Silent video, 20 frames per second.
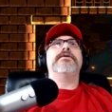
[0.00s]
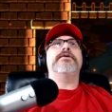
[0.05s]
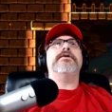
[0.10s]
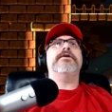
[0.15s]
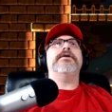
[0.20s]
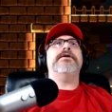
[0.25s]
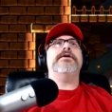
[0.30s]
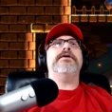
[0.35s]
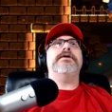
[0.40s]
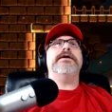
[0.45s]

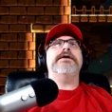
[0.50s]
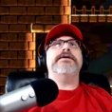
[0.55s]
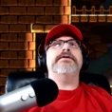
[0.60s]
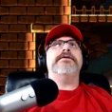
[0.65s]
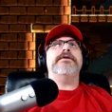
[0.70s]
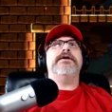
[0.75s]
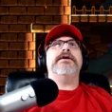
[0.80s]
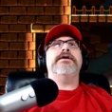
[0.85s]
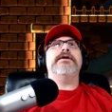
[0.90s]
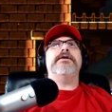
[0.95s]
Oh, I...
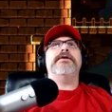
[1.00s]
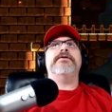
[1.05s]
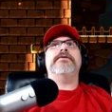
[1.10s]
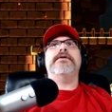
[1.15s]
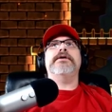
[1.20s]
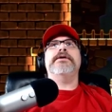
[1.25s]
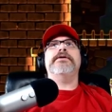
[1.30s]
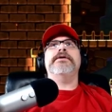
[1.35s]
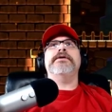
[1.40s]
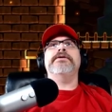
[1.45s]

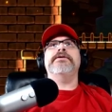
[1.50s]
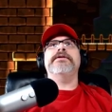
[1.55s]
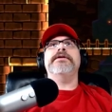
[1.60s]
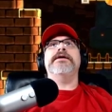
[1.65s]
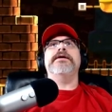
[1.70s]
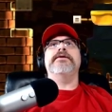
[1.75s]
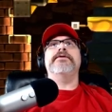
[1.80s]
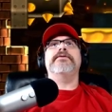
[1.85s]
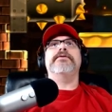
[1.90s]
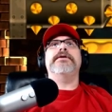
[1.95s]
Why do I do
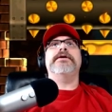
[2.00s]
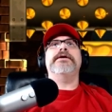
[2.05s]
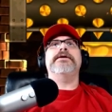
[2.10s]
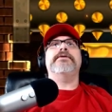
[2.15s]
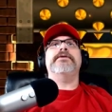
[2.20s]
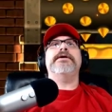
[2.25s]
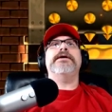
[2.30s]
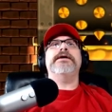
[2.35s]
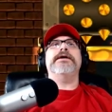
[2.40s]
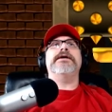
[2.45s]
that? Why?
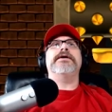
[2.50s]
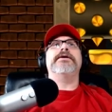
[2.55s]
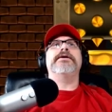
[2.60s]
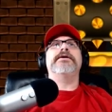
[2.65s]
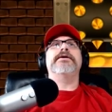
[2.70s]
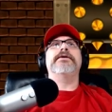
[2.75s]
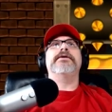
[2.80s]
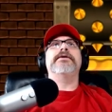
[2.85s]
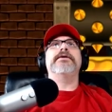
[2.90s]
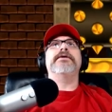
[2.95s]
Why?
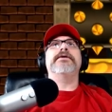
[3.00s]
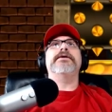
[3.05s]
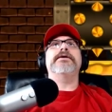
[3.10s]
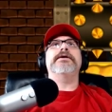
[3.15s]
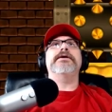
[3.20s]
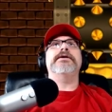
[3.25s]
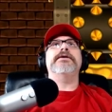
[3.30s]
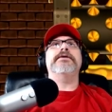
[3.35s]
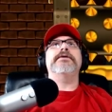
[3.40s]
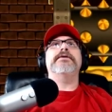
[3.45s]

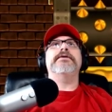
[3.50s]
Alright.